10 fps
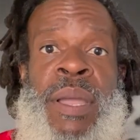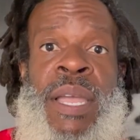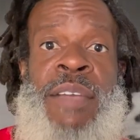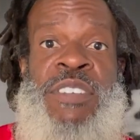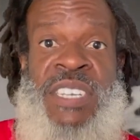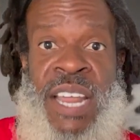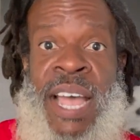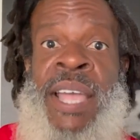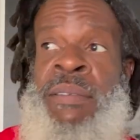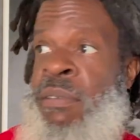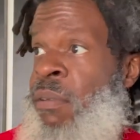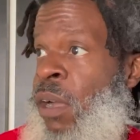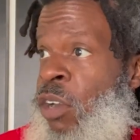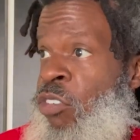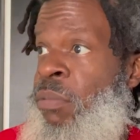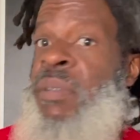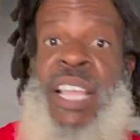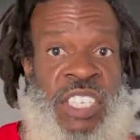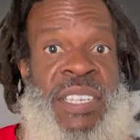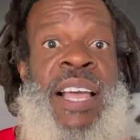If it's 900,
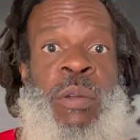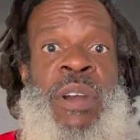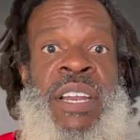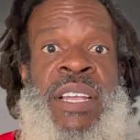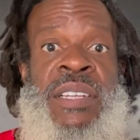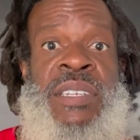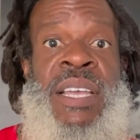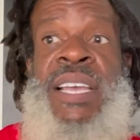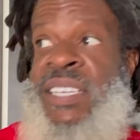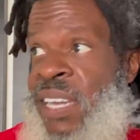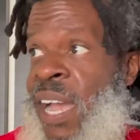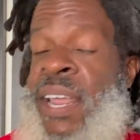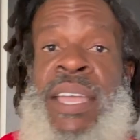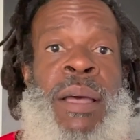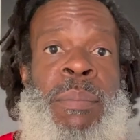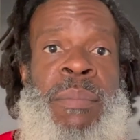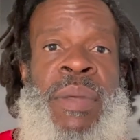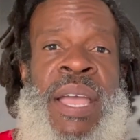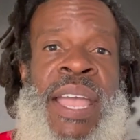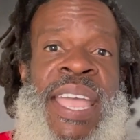that's exactly what it is. It's 9 a.m.
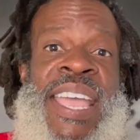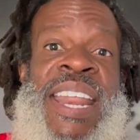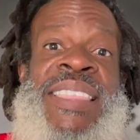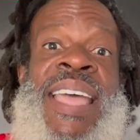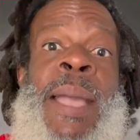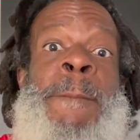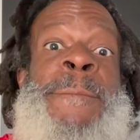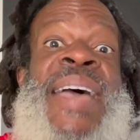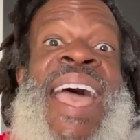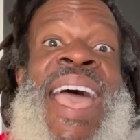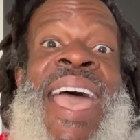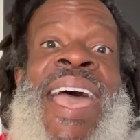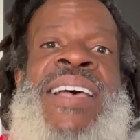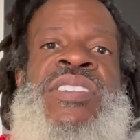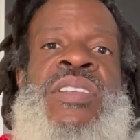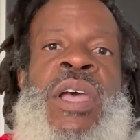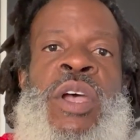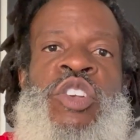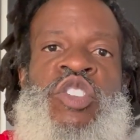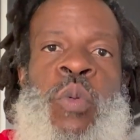Anything past
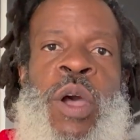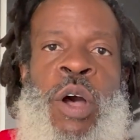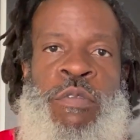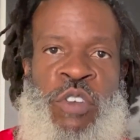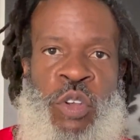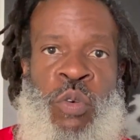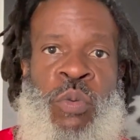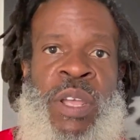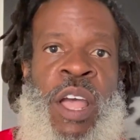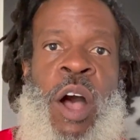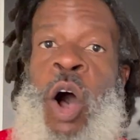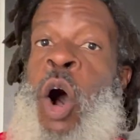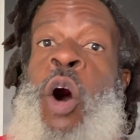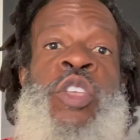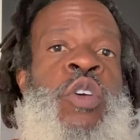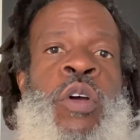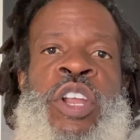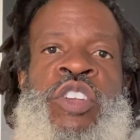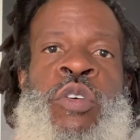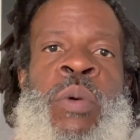12 noon, all you're going to
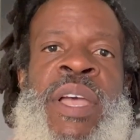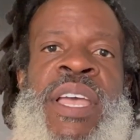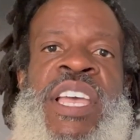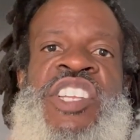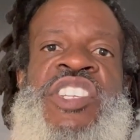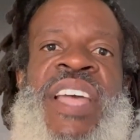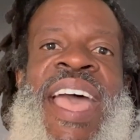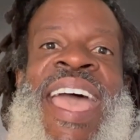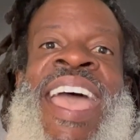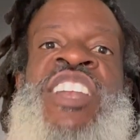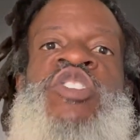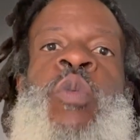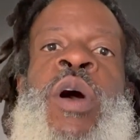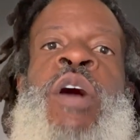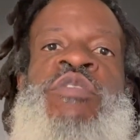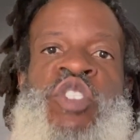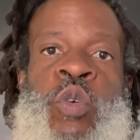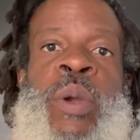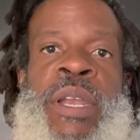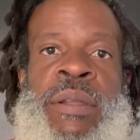do is just add 12
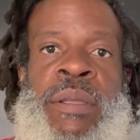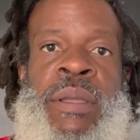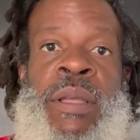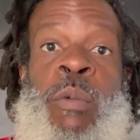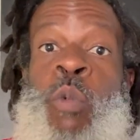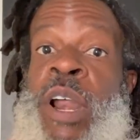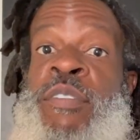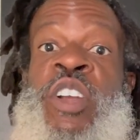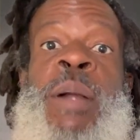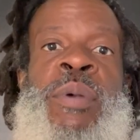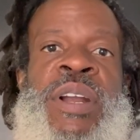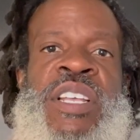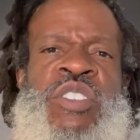to it whatever number it is.